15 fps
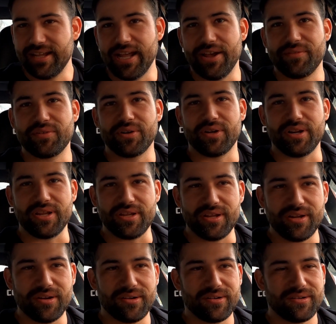After a
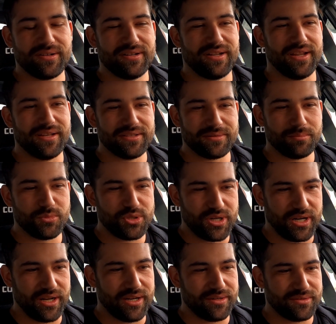year and some
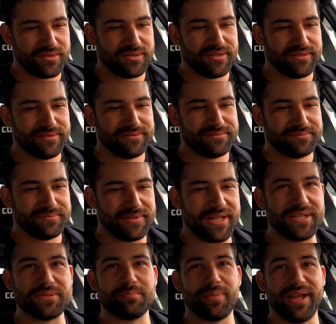change,
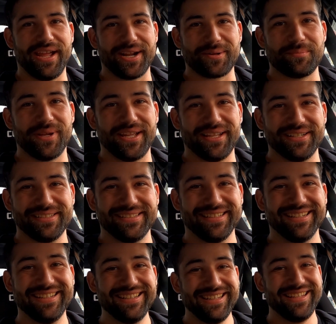It's back, man.
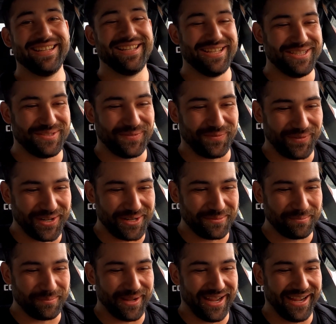It's
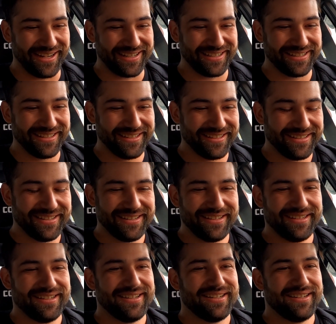freaking back.
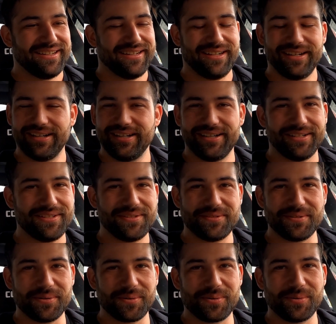It's
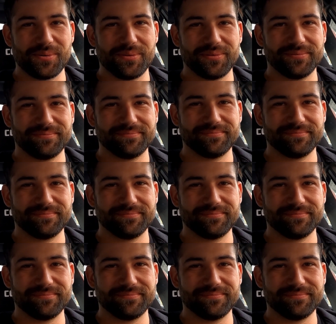so cool.